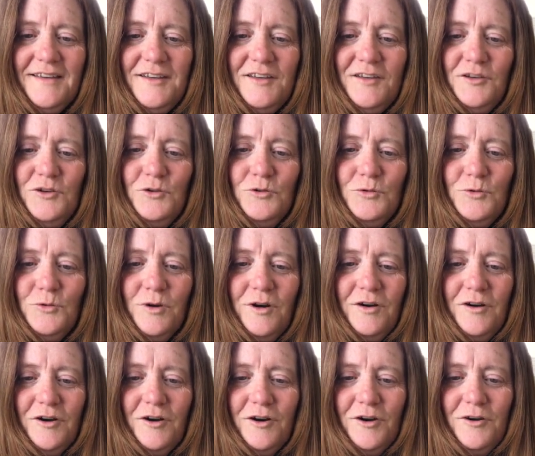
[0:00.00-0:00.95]
you
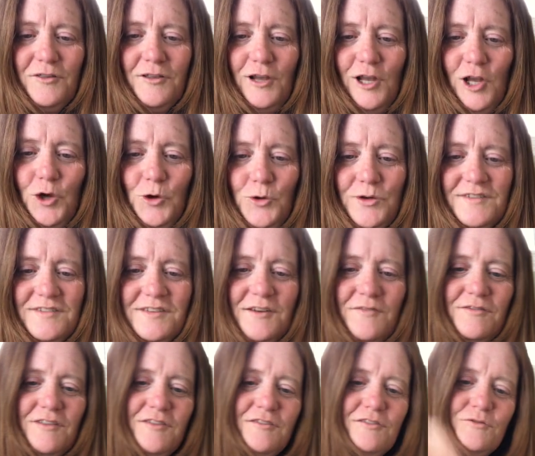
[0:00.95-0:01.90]
are the lowest
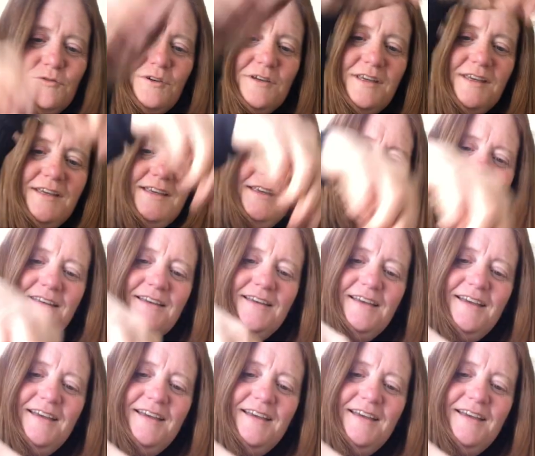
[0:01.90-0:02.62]
of the 3,